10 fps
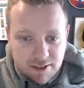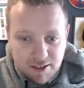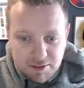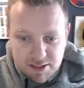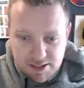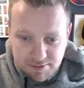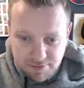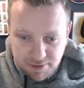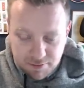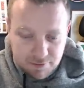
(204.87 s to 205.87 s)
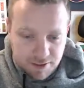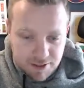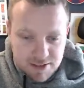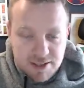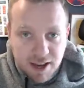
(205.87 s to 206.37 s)
because I feel
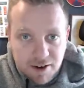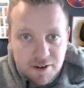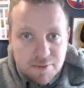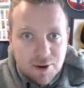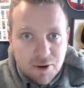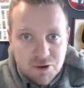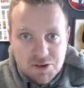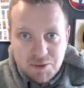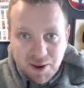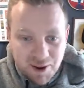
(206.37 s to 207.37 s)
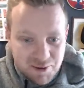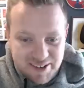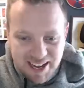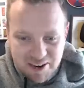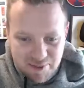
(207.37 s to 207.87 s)
very scared about hosting my own
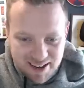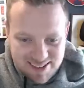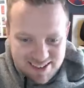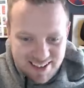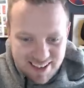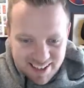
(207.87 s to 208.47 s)
database,